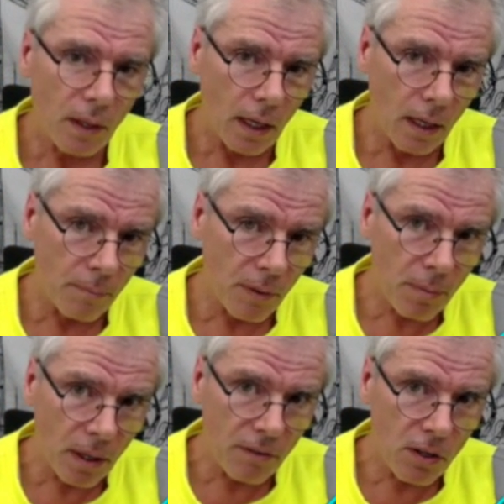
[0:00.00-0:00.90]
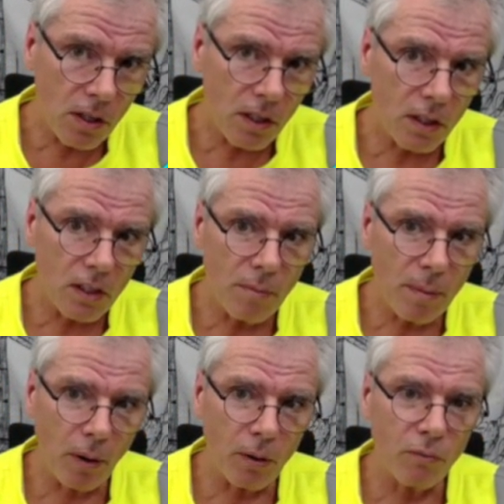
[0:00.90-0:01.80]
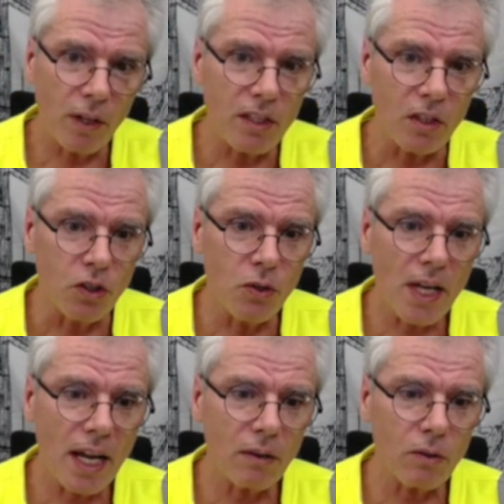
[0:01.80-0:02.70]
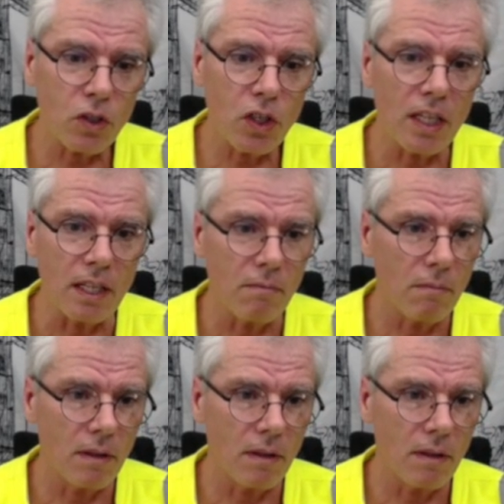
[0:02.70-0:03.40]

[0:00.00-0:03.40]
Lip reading: but if you look at the thermally broken fixings you cannot see